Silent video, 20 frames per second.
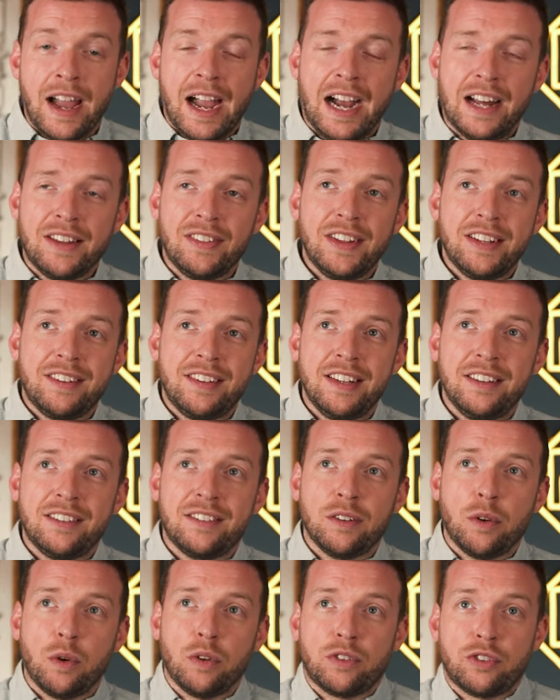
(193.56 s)
And this
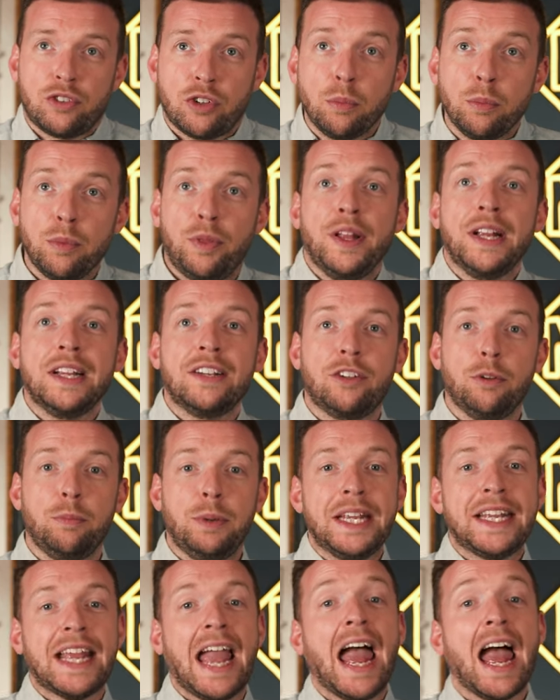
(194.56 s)
is something to
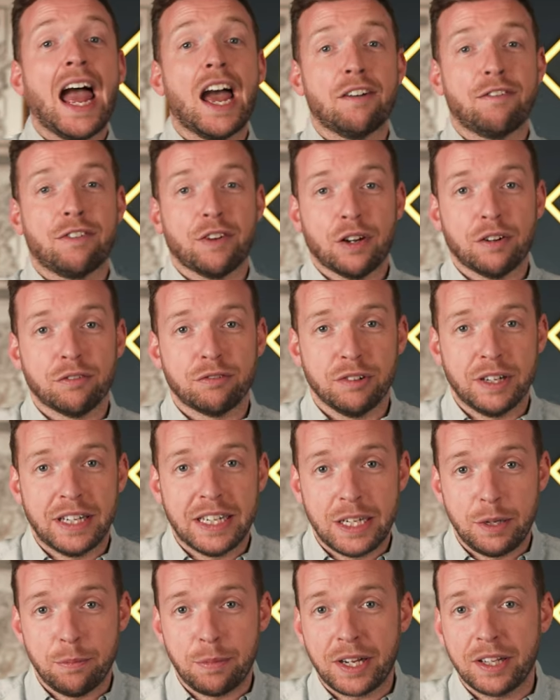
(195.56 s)
be careful of,
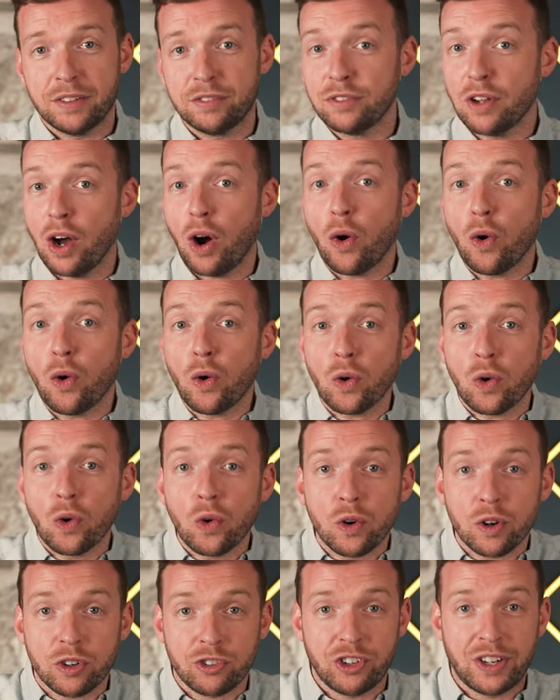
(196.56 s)
really, because not
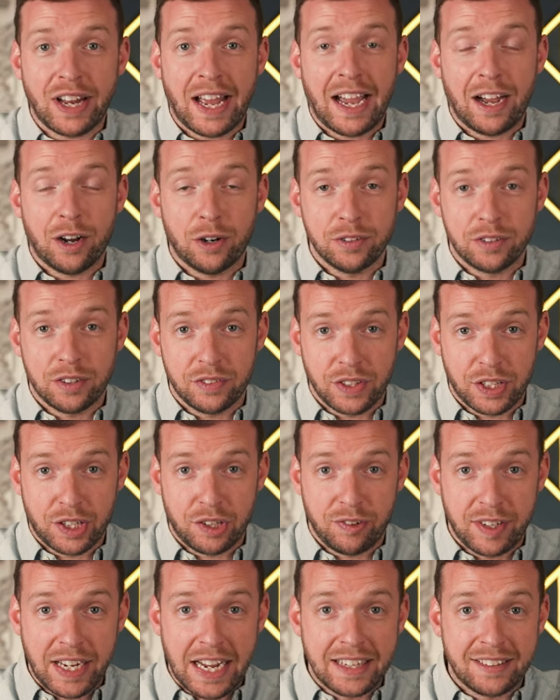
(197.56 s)
all auction houses are
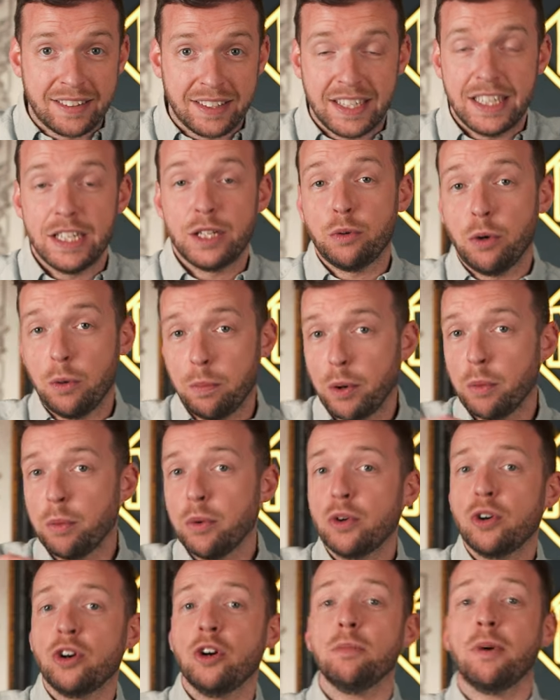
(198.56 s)
created equal, but
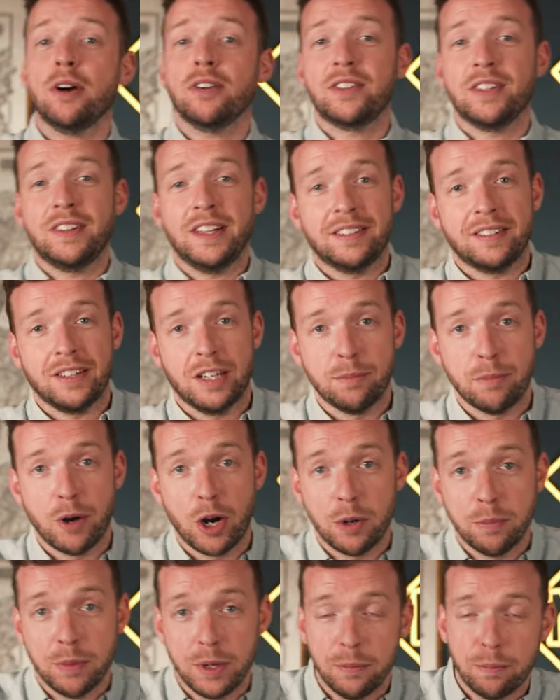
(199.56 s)
we'll come on to this in a
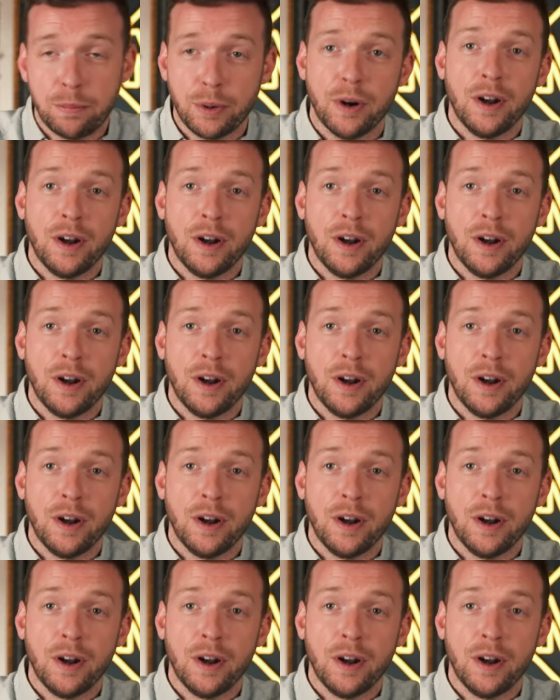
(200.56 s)
moment.